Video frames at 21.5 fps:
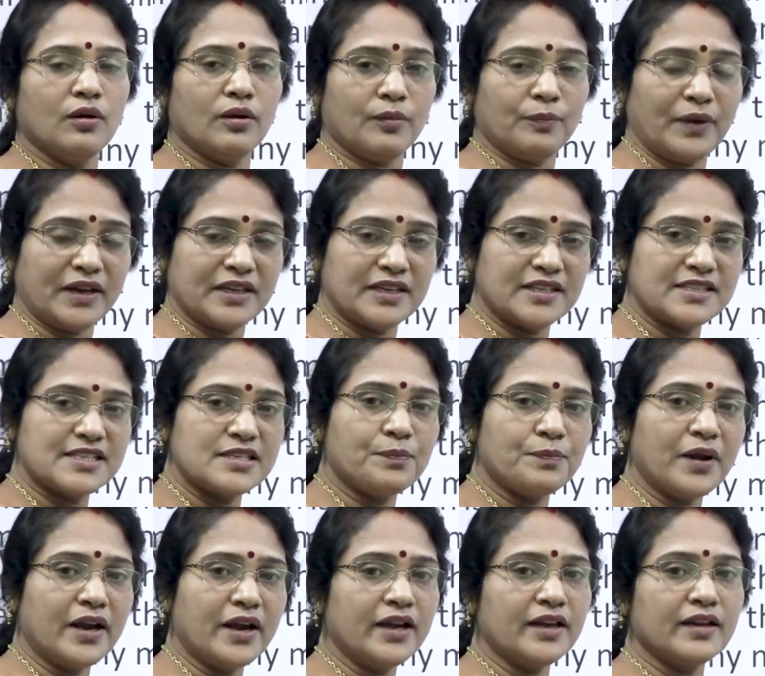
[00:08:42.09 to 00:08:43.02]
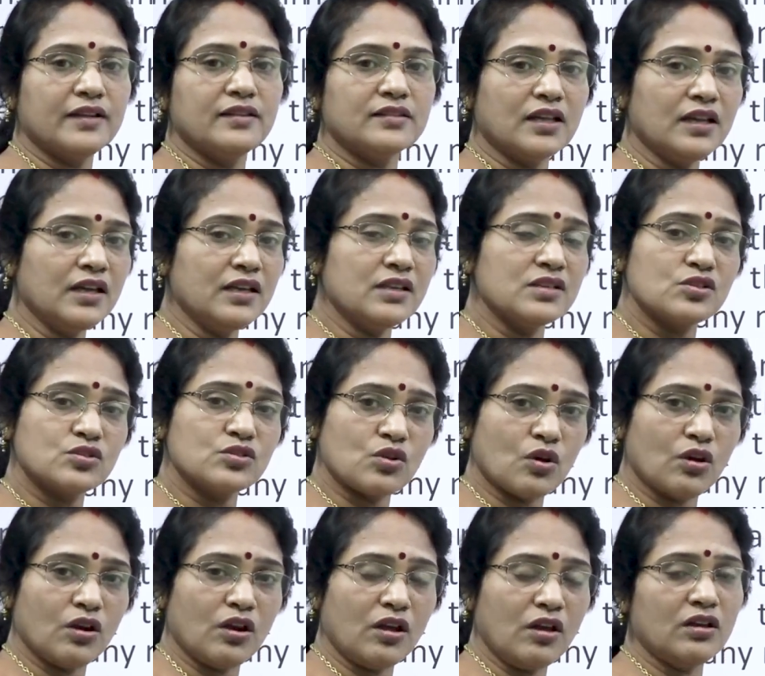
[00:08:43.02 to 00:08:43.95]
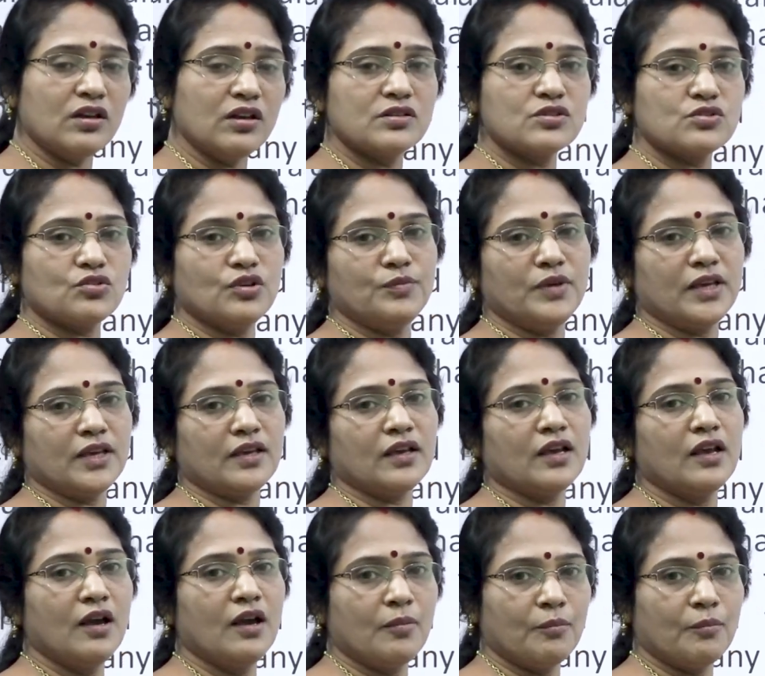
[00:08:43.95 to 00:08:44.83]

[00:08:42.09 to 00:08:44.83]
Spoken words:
participate in the solo swimming,